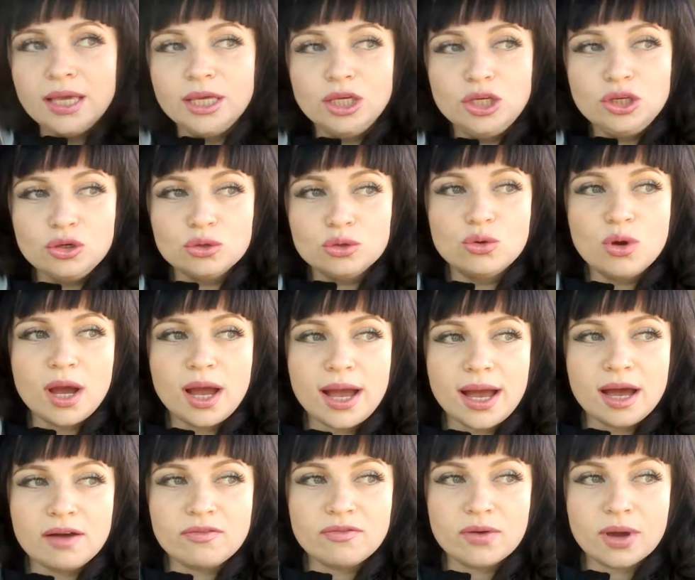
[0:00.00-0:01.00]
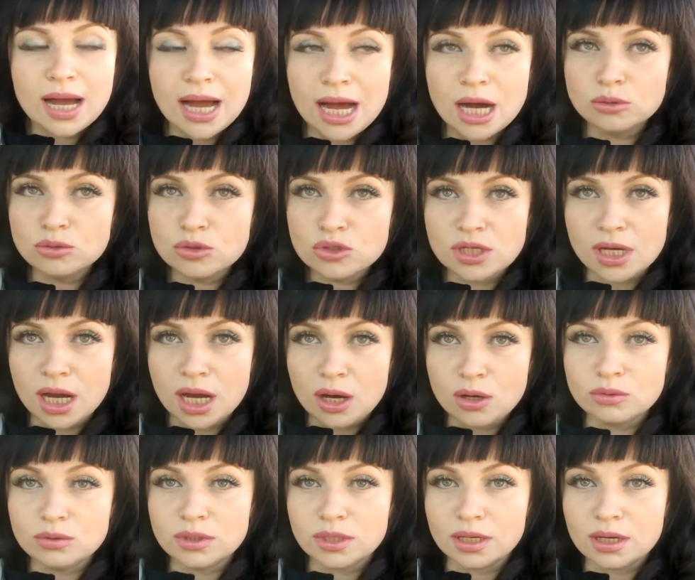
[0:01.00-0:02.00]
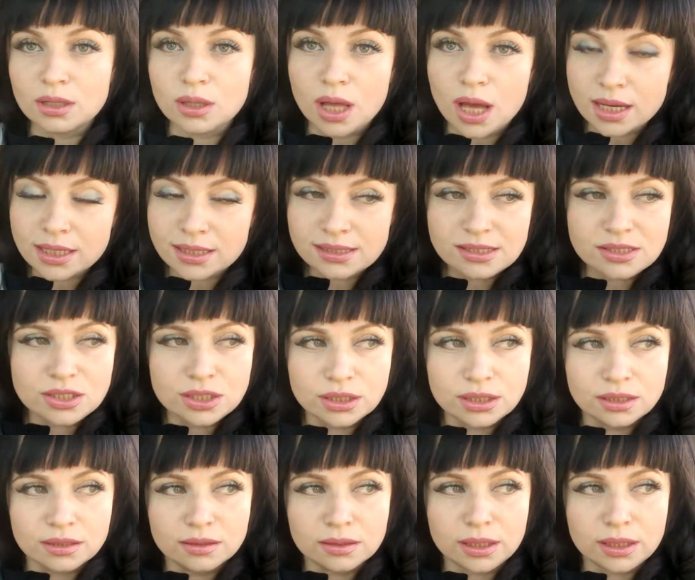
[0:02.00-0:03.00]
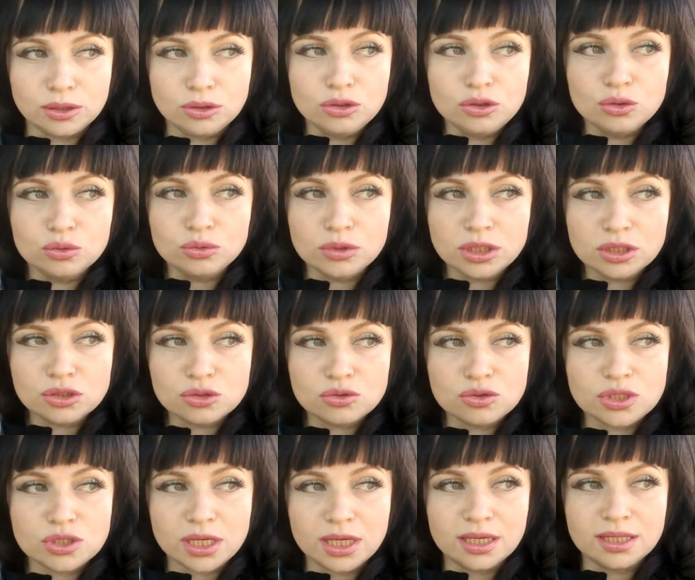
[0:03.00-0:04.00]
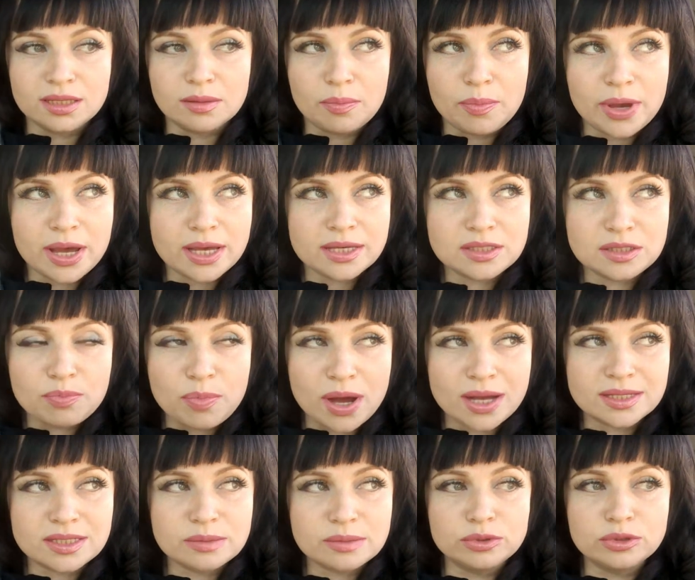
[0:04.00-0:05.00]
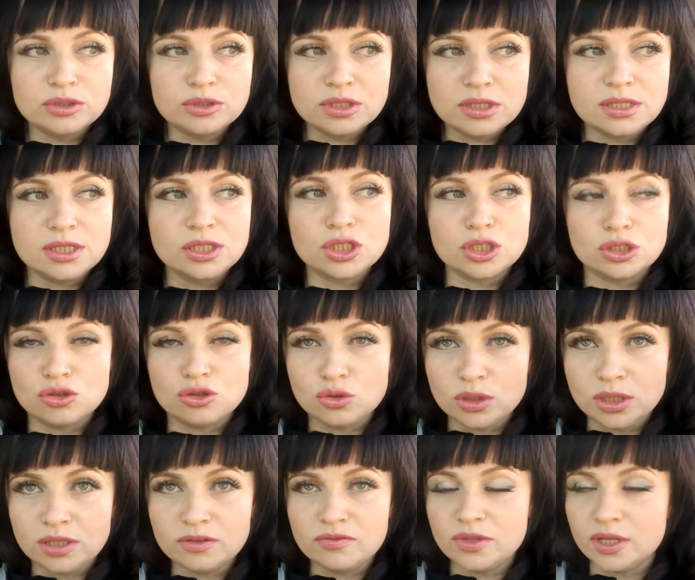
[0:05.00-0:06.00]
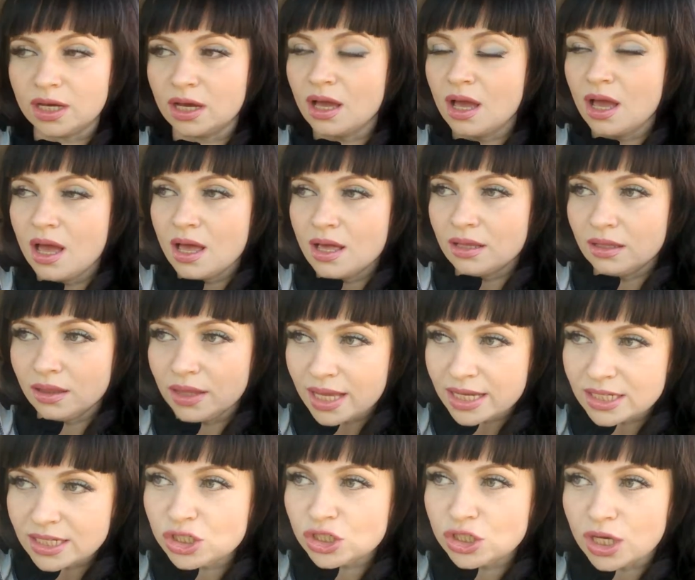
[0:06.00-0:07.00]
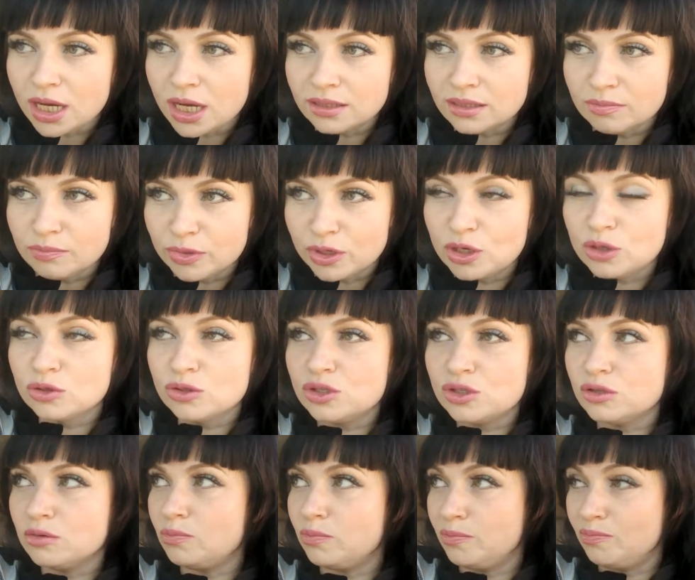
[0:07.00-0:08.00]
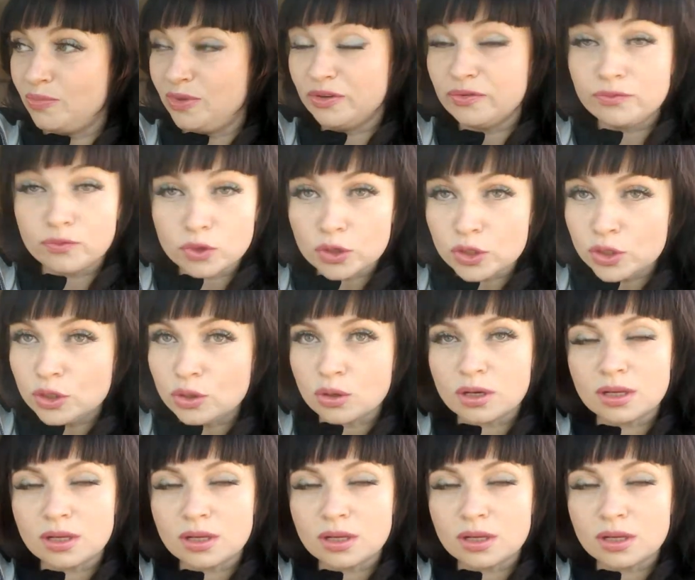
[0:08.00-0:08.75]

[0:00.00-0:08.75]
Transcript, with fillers: You have countdown, the clock is ticking, and you need to take the best possible decision to give the last shot because before your